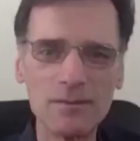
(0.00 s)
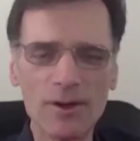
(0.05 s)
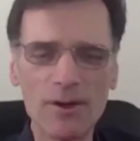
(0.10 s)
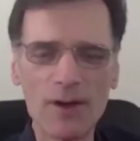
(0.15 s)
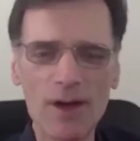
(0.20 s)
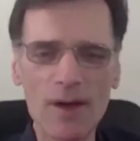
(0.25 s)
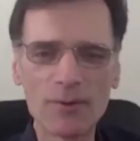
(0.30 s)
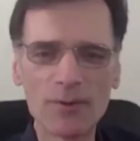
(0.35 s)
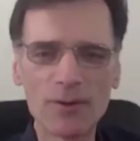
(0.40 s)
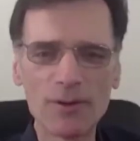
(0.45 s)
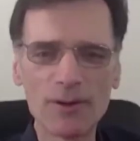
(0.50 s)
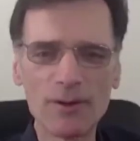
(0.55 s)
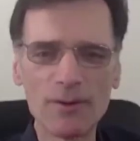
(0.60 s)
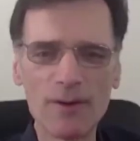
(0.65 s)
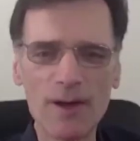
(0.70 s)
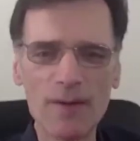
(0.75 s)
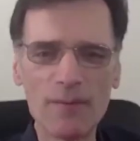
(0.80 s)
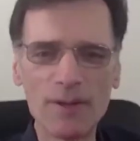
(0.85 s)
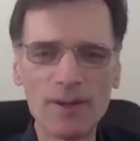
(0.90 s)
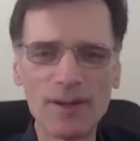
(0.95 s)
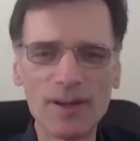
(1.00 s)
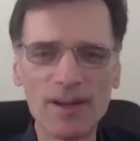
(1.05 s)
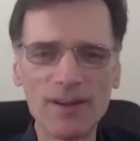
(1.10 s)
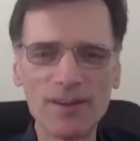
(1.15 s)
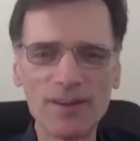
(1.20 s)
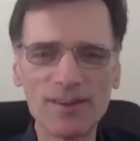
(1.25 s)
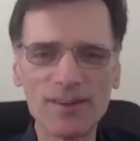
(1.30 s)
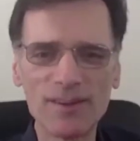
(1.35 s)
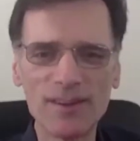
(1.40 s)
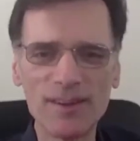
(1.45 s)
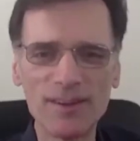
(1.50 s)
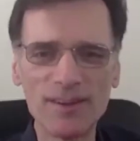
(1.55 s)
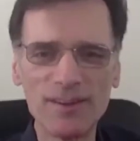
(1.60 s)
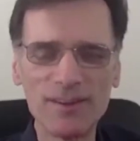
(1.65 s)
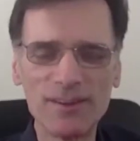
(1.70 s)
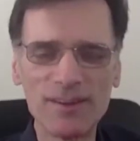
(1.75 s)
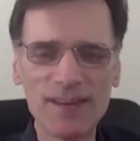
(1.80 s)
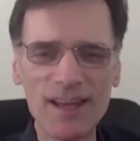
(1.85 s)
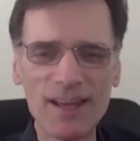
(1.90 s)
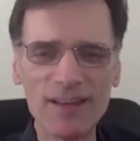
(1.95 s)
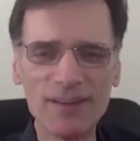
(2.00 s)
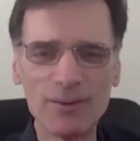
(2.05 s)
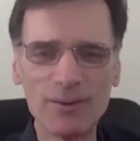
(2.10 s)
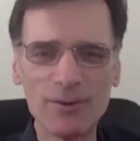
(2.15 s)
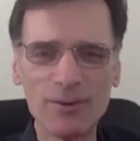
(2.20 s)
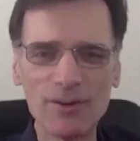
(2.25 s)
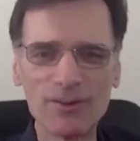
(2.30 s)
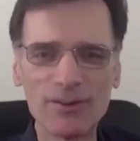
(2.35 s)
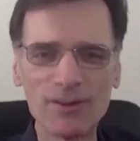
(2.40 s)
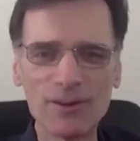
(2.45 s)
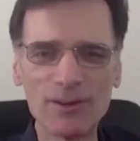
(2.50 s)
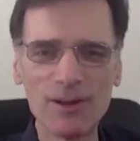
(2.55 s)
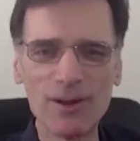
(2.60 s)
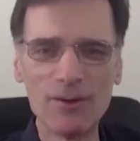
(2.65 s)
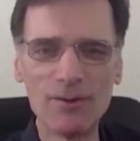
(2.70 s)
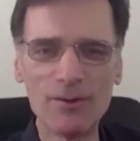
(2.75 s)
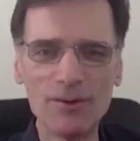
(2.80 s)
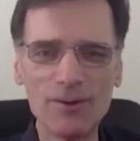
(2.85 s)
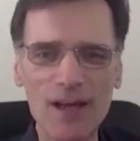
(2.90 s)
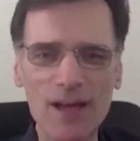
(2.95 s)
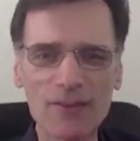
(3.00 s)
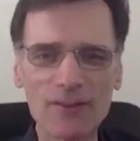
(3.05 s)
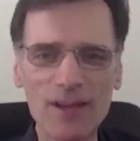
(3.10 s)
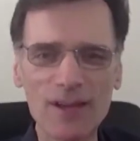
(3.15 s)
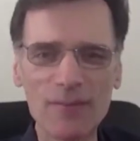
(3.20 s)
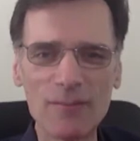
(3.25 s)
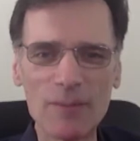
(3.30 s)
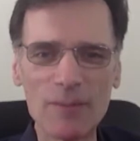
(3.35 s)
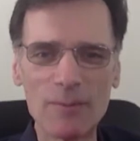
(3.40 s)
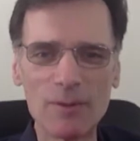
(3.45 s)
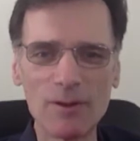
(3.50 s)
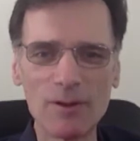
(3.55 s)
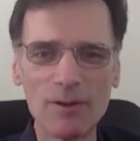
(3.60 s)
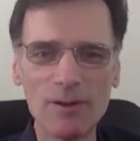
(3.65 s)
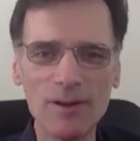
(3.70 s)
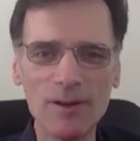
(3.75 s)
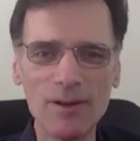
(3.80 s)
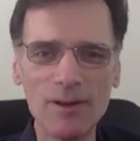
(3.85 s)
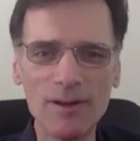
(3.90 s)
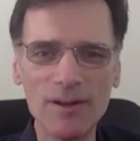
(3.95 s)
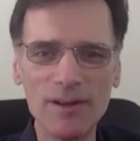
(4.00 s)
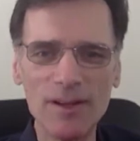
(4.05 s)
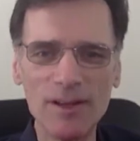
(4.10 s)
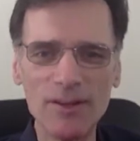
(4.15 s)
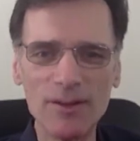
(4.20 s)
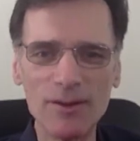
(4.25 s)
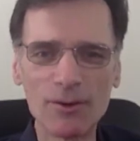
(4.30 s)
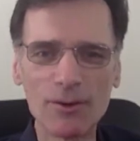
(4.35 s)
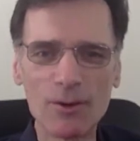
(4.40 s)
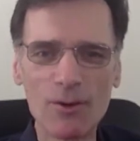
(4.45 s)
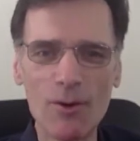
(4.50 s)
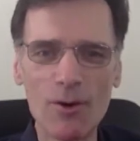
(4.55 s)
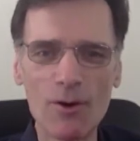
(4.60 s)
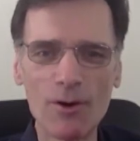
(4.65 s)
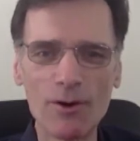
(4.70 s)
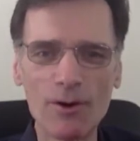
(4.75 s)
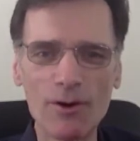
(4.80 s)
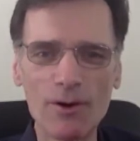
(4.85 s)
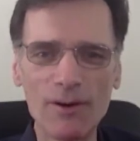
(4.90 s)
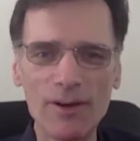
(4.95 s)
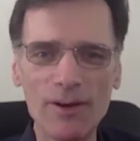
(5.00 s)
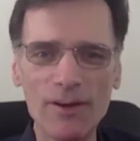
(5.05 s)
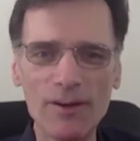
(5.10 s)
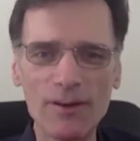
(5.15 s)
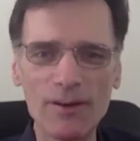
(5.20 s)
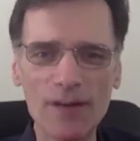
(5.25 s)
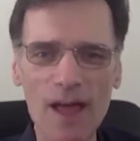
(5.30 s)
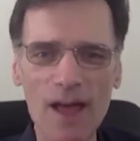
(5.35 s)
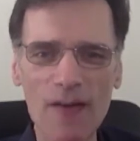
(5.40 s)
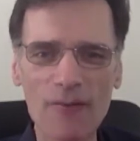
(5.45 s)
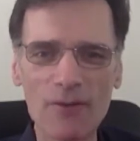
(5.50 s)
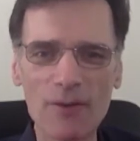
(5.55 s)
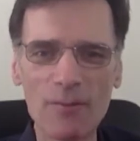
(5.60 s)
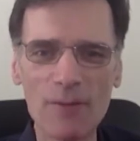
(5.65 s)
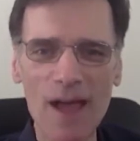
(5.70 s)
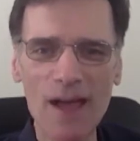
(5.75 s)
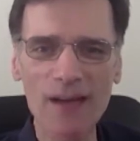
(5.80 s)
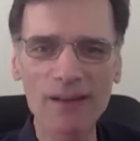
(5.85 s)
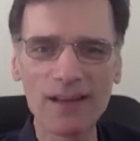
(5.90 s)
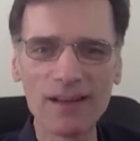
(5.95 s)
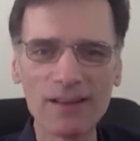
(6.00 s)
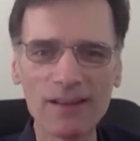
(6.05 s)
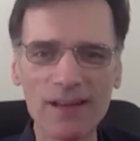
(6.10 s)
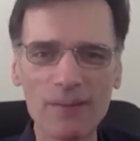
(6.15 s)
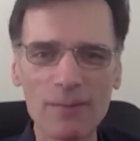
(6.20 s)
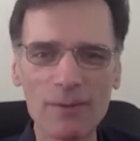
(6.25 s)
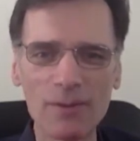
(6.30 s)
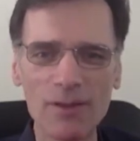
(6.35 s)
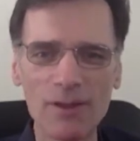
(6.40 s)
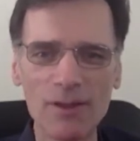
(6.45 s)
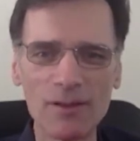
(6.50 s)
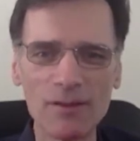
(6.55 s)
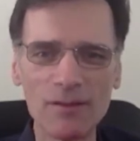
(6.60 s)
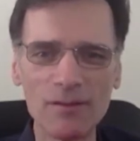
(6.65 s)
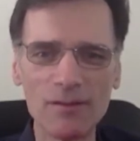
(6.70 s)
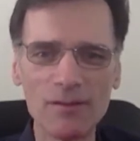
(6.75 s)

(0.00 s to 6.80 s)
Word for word: you're absolutely right because you can't do this alone you have to have people in your corner and have your back that type of thing